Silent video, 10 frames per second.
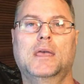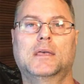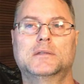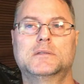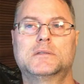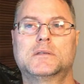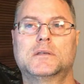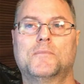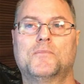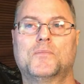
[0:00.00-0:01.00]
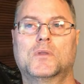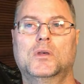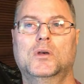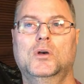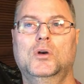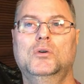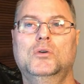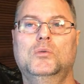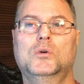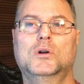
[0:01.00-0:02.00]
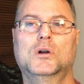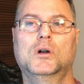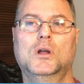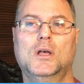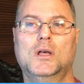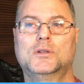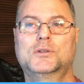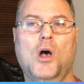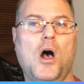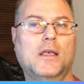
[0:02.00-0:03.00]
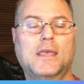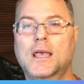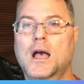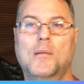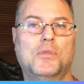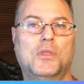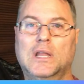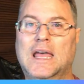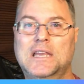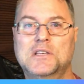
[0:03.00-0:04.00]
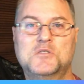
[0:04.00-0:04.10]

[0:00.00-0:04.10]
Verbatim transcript: who were talking up the latest piece of news.